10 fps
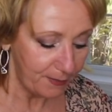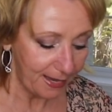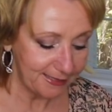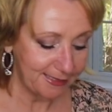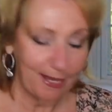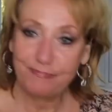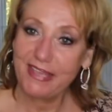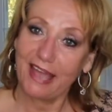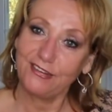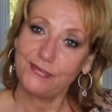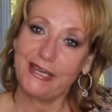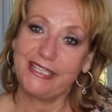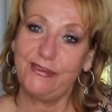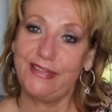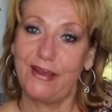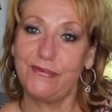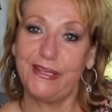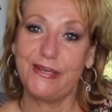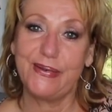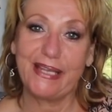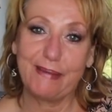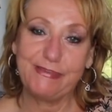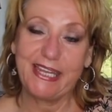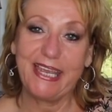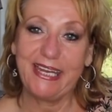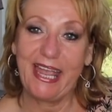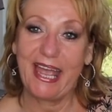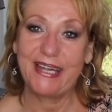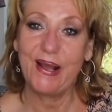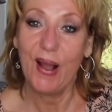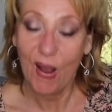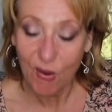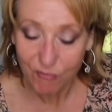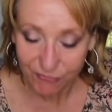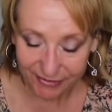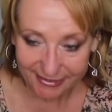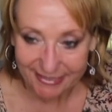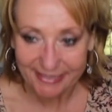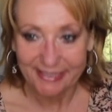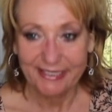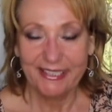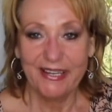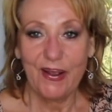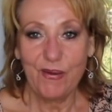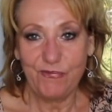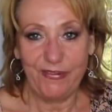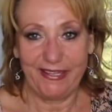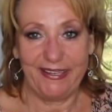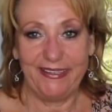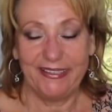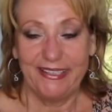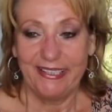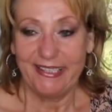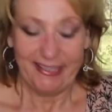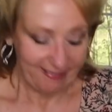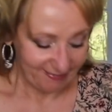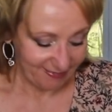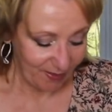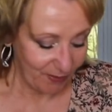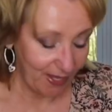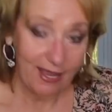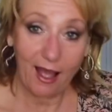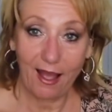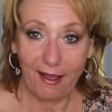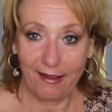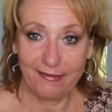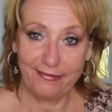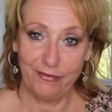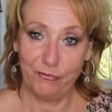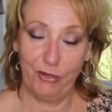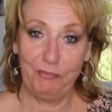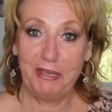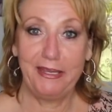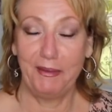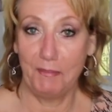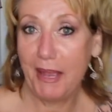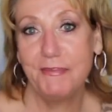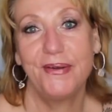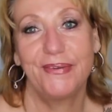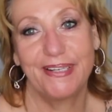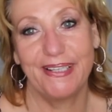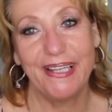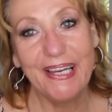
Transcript: But um, yeah, I just wanted to give you that really quick update and hopefully, hopefully, this Olay will be my miracle.